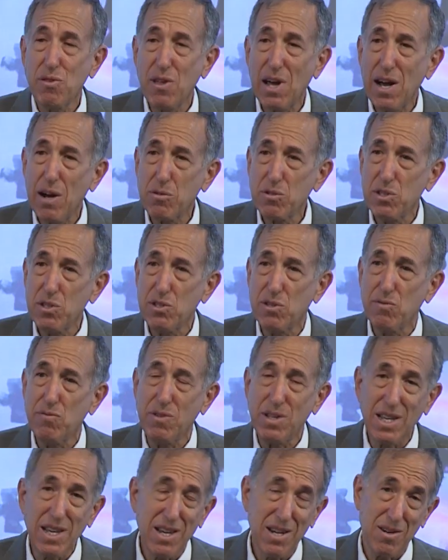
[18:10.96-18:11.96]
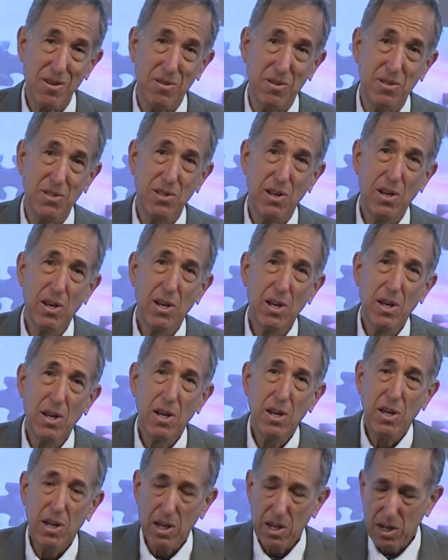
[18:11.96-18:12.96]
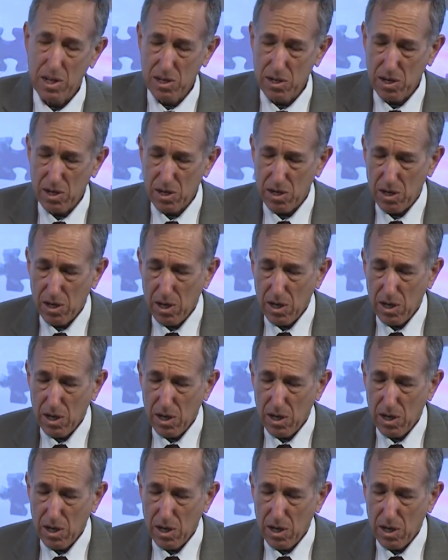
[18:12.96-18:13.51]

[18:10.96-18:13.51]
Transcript: thousands of years. And,